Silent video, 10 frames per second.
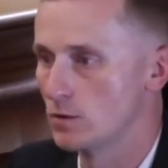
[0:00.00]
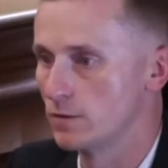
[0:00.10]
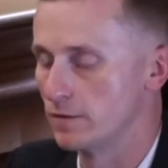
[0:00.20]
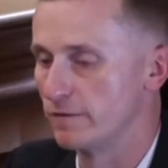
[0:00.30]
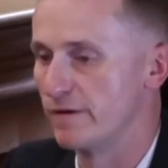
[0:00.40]

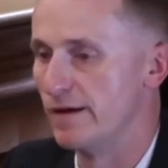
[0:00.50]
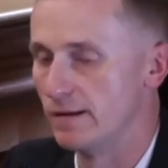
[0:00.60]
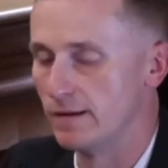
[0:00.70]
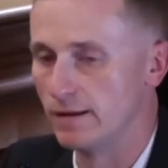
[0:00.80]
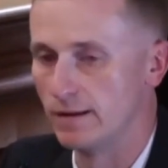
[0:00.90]
The defendant
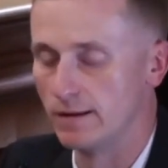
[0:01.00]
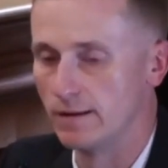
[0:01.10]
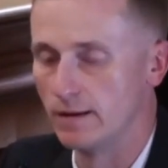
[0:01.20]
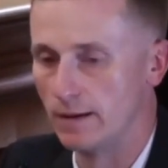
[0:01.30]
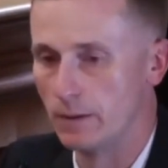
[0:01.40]
and
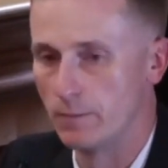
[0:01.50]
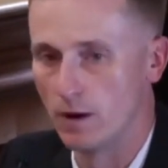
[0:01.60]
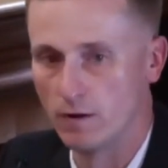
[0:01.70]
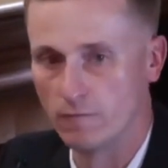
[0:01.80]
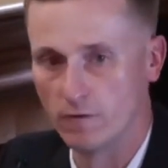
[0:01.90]
my
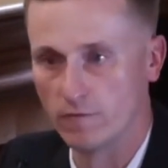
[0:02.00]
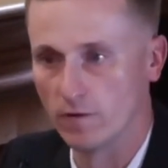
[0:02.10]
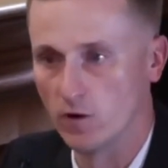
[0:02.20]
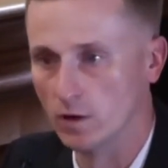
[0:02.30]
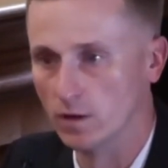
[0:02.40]
partner,
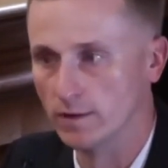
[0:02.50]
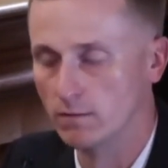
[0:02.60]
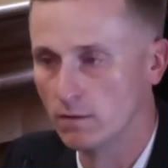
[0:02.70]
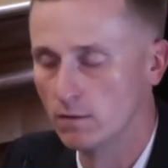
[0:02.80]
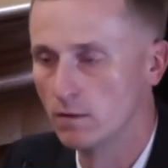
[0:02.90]
firefighter Whitley,
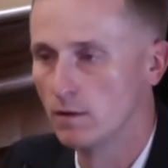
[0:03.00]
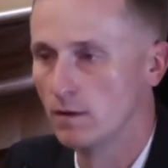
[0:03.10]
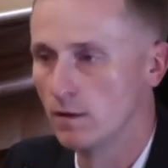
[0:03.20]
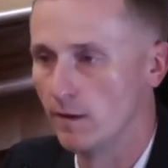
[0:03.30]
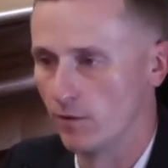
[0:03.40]

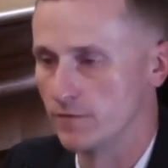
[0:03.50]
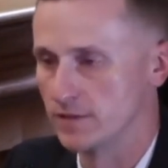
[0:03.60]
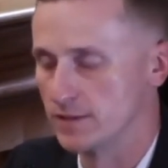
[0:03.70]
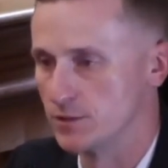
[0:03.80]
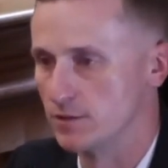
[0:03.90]
had a
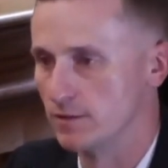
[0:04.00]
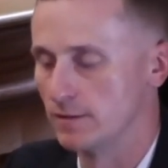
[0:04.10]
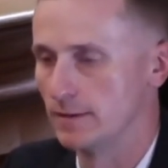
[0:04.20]
conversation.